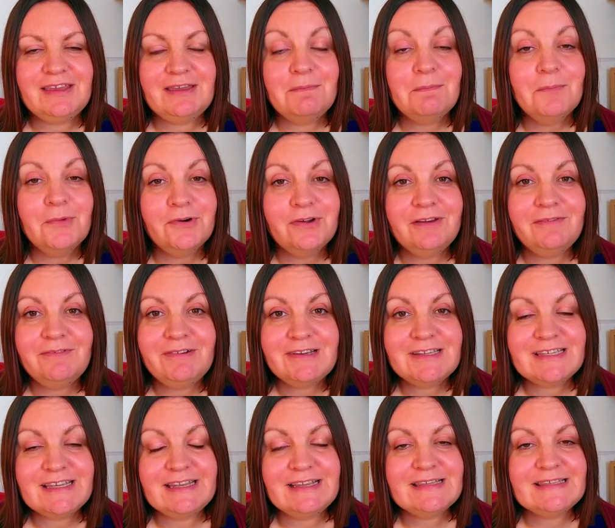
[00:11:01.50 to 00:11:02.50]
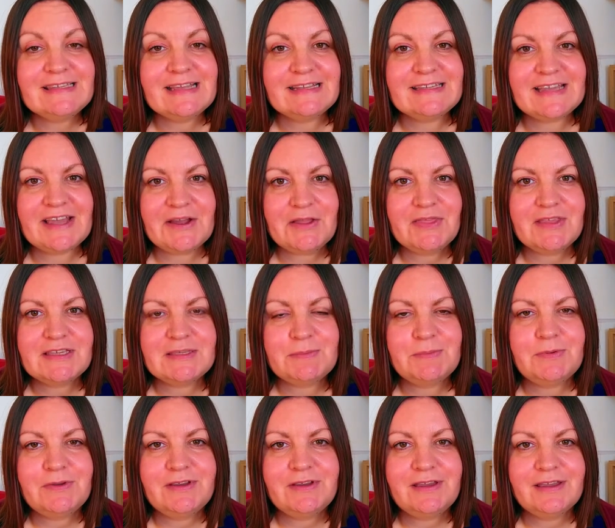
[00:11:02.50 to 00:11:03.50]
the morning routine set out in this
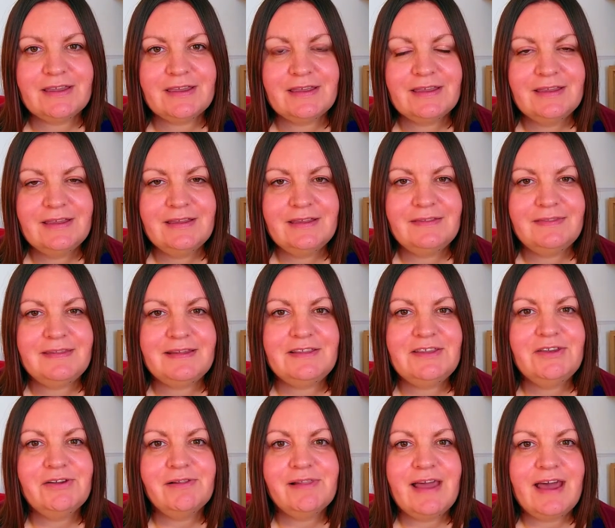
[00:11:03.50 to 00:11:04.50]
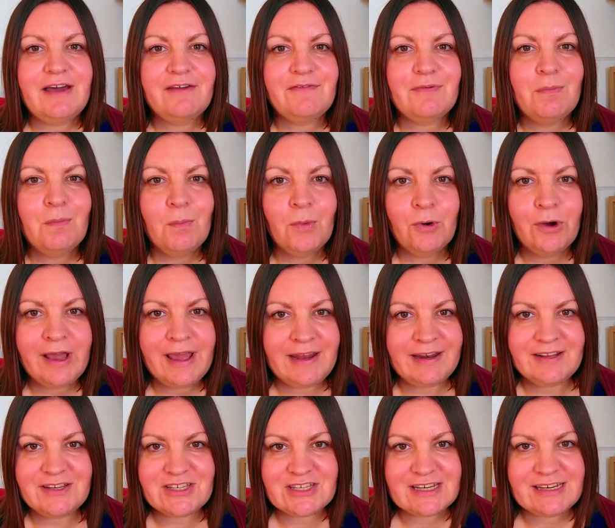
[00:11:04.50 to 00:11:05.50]
book, then you'll have more
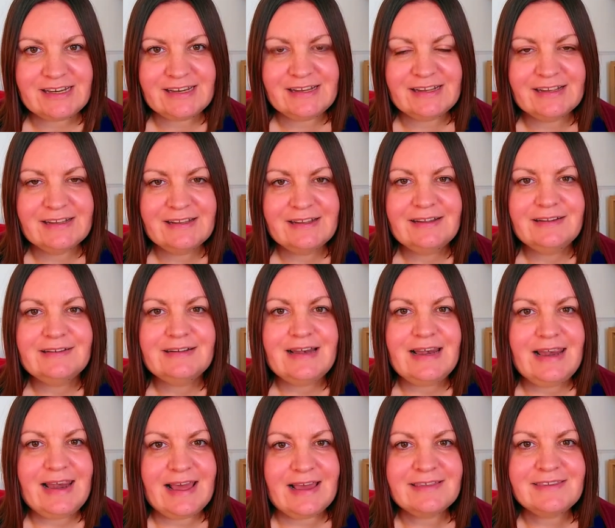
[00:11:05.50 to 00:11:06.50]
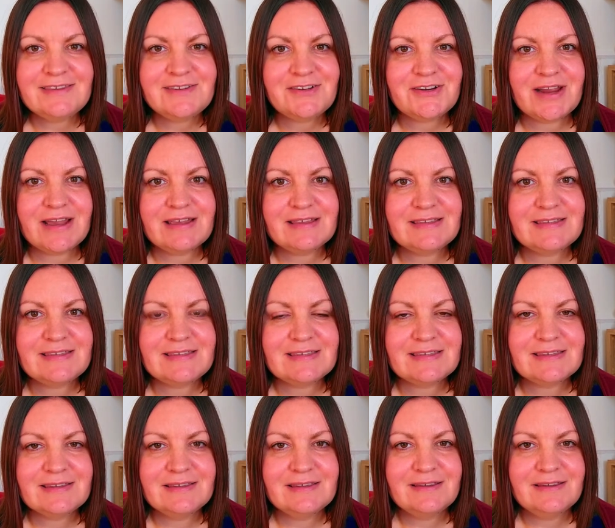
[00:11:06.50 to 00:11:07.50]
energy, less
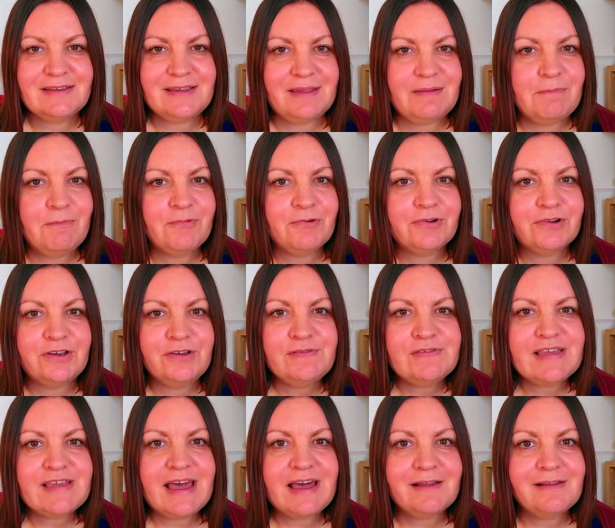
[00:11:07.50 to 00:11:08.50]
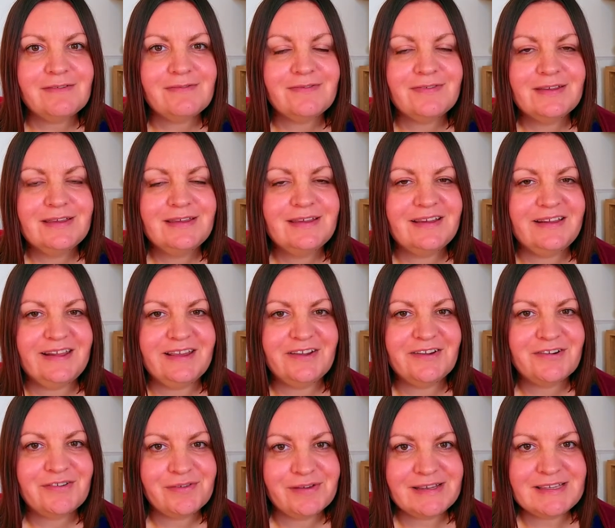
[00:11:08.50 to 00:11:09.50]
stress, improved health, and
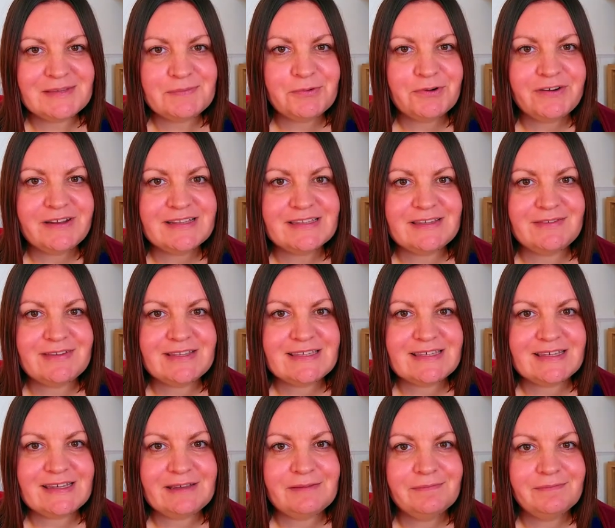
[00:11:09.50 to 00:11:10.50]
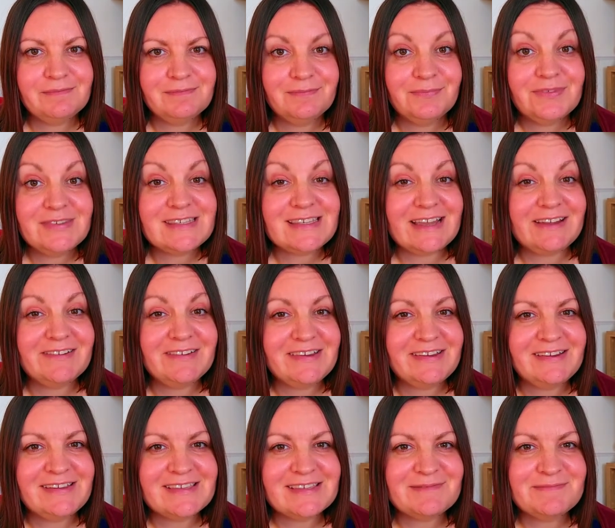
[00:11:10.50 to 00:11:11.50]
increased productivity. Sound
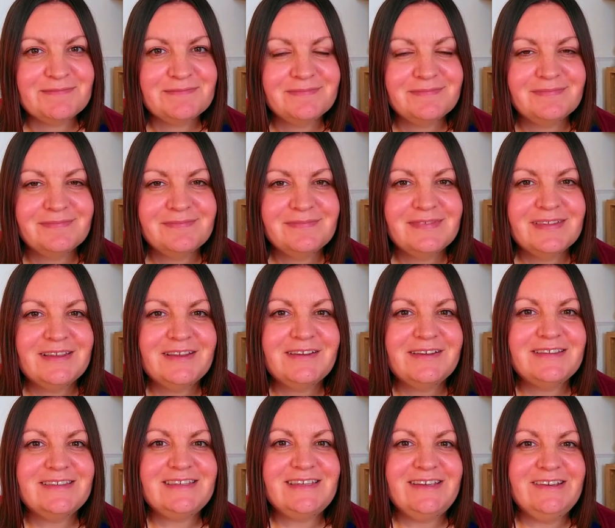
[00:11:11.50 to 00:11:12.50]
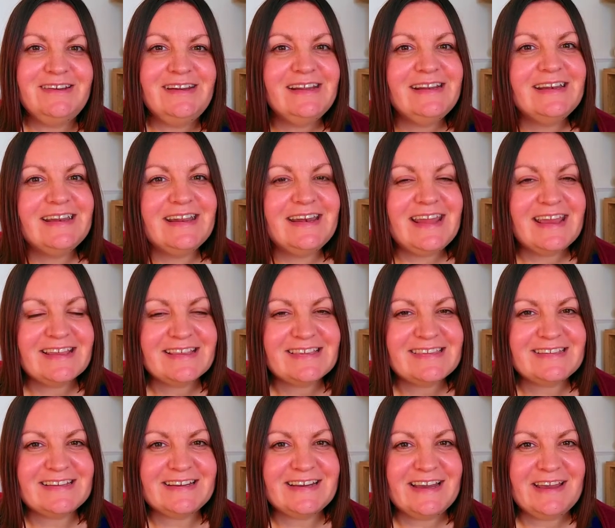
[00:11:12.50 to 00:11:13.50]
good? Tune in
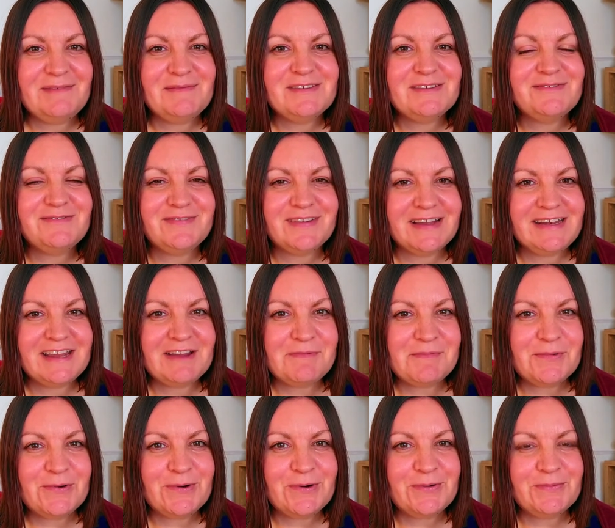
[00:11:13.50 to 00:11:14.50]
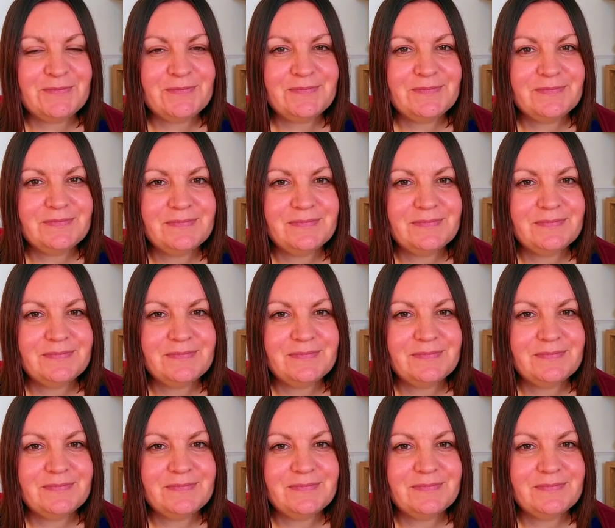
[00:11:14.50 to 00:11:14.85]
next time to find out more.